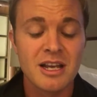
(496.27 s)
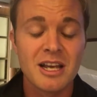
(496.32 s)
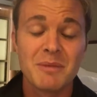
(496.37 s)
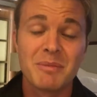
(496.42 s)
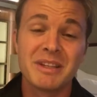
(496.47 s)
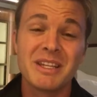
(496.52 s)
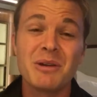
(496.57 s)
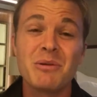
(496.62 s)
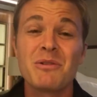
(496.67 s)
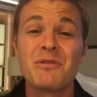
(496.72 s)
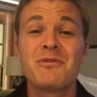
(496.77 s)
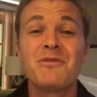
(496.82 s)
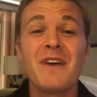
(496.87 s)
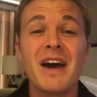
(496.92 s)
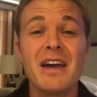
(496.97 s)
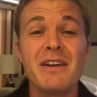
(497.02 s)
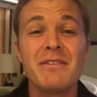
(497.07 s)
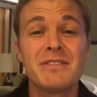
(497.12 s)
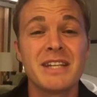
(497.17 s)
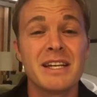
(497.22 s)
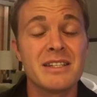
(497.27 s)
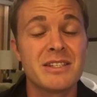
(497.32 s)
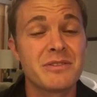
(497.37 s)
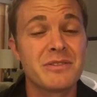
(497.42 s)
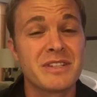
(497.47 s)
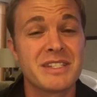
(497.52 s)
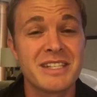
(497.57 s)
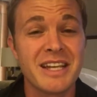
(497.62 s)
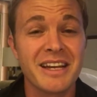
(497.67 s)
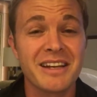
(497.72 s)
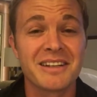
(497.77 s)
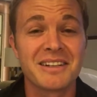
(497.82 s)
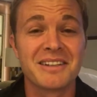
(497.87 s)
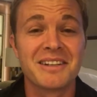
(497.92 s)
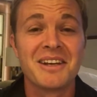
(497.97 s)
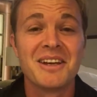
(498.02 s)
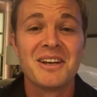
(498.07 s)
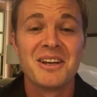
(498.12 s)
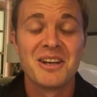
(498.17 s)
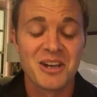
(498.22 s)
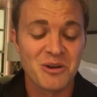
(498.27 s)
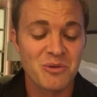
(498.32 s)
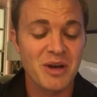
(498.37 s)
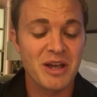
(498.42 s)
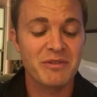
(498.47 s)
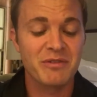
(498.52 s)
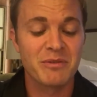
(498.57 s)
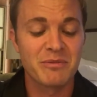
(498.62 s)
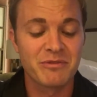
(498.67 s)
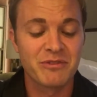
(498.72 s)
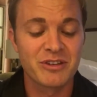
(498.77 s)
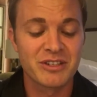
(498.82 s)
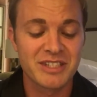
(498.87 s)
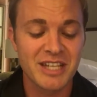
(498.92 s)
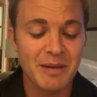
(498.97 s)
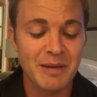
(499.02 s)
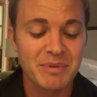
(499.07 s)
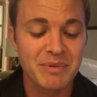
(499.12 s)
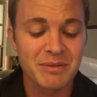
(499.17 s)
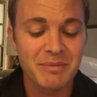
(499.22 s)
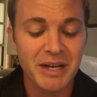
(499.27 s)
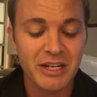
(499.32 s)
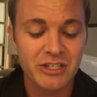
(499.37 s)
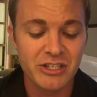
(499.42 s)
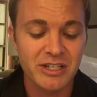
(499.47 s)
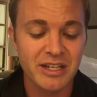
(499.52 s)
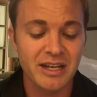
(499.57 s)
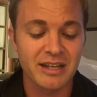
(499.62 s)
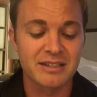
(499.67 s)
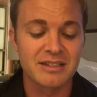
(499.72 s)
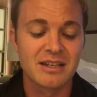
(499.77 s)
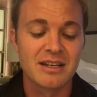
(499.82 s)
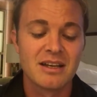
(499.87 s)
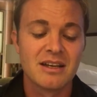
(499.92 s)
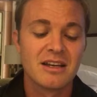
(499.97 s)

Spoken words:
But they were 5/10 of a second away from Verstappen. Imagine that.